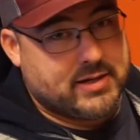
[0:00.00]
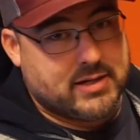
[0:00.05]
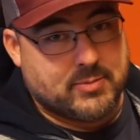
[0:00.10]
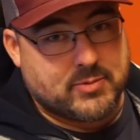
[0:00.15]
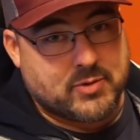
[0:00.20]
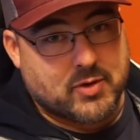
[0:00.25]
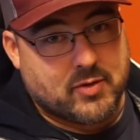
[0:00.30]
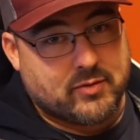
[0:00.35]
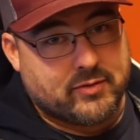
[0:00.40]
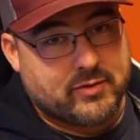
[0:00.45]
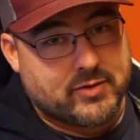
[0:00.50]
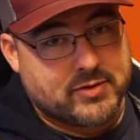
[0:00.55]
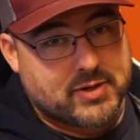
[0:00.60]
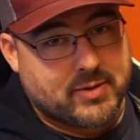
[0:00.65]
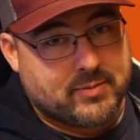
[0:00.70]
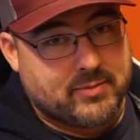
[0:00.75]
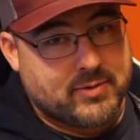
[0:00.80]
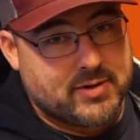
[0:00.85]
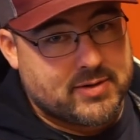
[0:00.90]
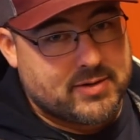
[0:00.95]
tips over for
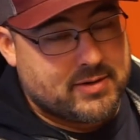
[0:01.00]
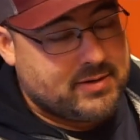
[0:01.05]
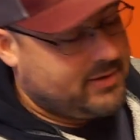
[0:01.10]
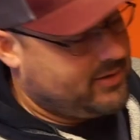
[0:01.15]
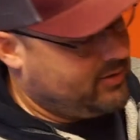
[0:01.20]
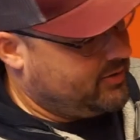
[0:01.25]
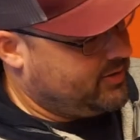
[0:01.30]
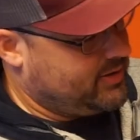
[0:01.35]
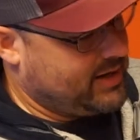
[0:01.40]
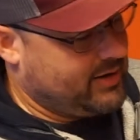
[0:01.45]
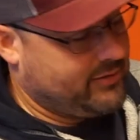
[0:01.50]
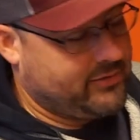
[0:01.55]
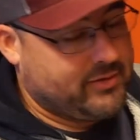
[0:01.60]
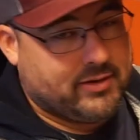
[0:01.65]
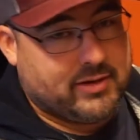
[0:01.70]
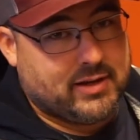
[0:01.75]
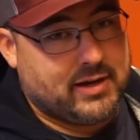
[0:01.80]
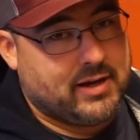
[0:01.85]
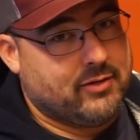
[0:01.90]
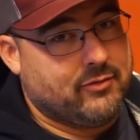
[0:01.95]
some reason, they're
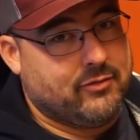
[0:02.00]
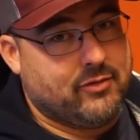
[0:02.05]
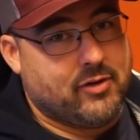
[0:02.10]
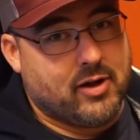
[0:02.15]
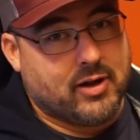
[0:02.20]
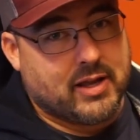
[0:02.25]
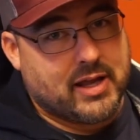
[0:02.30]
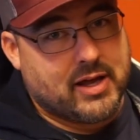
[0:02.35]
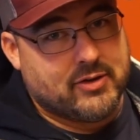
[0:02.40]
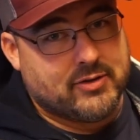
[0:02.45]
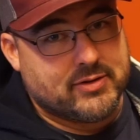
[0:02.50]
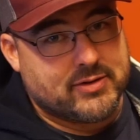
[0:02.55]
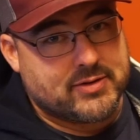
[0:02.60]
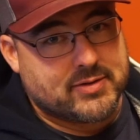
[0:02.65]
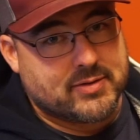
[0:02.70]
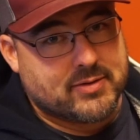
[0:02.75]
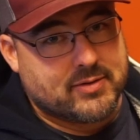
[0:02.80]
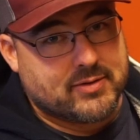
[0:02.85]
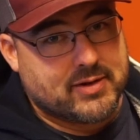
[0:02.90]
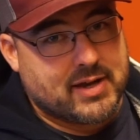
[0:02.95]
definitely going to fall out,
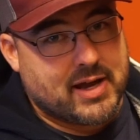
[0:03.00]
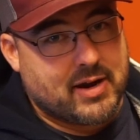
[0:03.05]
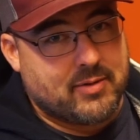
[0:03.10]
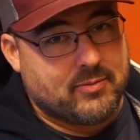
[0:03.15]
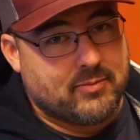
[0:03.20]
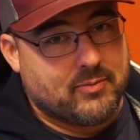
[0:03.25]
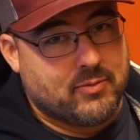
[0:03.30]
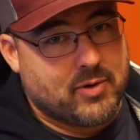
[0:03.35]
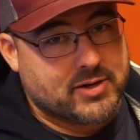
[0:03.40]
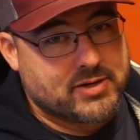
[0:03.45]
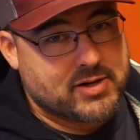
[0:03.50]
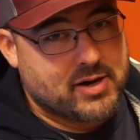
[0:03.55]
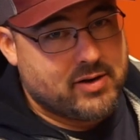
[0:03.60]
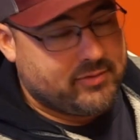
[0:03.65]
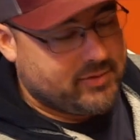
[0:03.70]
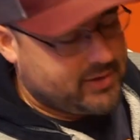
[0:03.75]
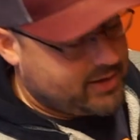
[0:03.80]
so you got to watch out for